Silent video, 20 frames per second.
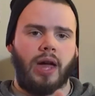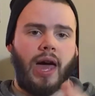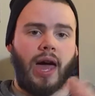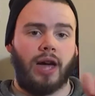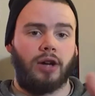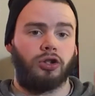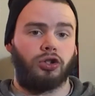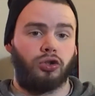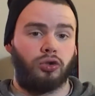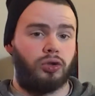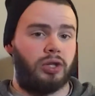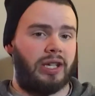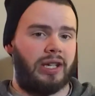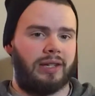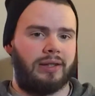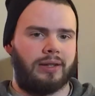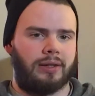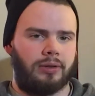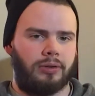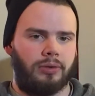as you
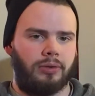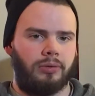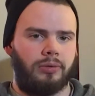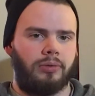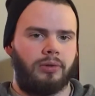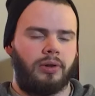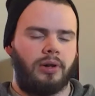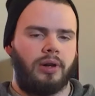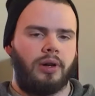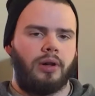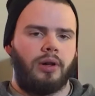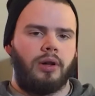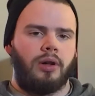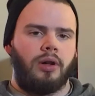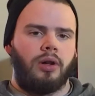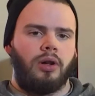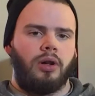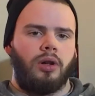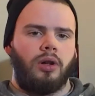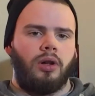need to,
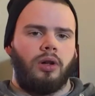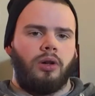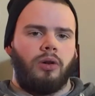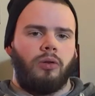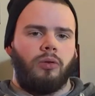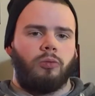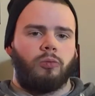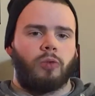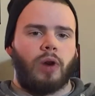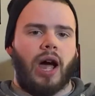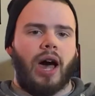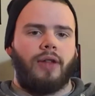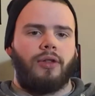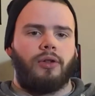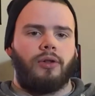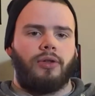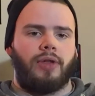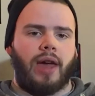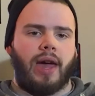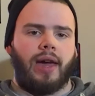
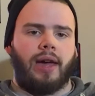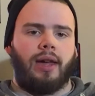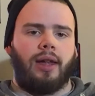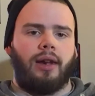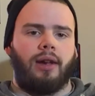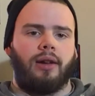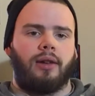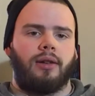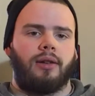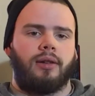rather than